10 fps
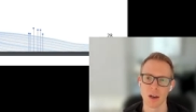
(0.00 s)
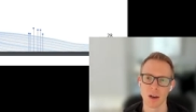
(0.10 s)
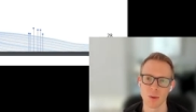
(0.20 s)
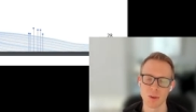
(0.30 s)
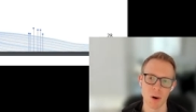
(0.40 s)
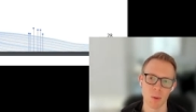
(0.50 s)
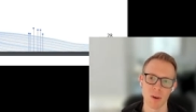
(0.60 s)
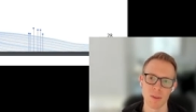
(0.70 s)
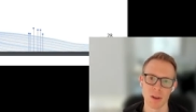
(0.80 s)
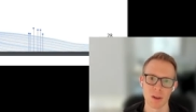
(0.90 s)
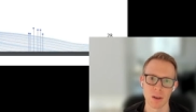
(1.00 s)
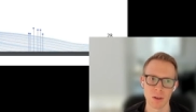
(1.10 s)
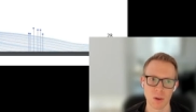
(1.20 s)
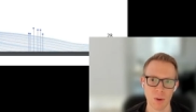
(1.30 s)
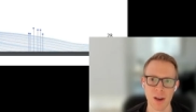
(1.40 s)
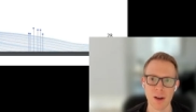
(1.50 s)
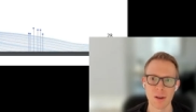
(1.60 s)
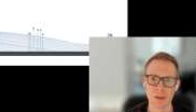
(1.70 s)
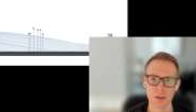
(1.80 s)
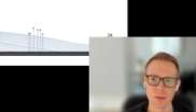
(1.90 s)
uh, was part one of the
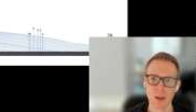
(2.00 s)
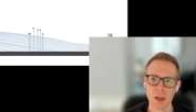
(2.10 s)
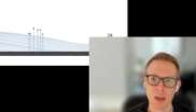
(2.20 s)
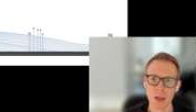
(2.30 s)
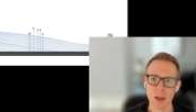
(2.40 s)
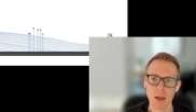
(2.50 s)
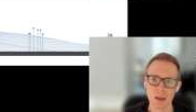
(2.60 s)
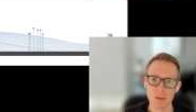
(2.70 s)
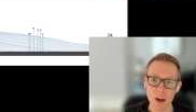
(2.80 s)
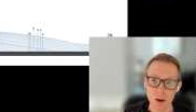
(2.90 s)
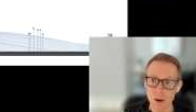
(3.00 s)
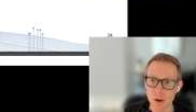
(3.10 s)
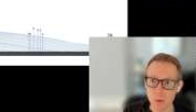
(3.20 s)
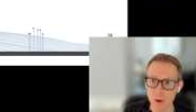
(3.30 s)
creators of uh, Arrow.